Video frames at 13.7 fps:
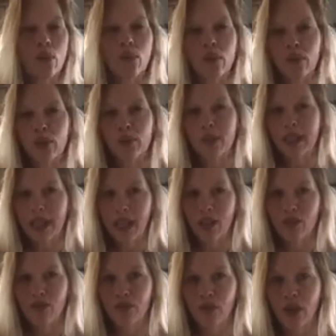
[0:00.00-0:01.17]
that we would have been
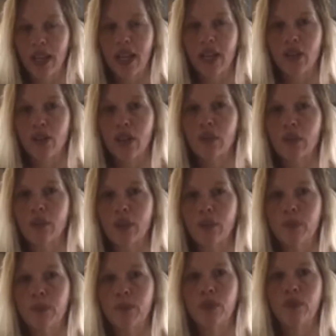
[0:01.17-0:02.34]
cared for, and I know that we would have
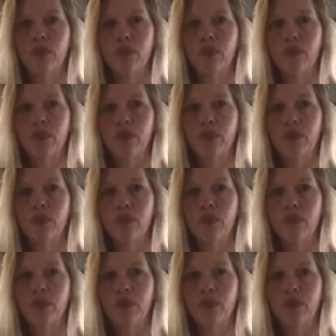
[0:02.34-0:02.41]
been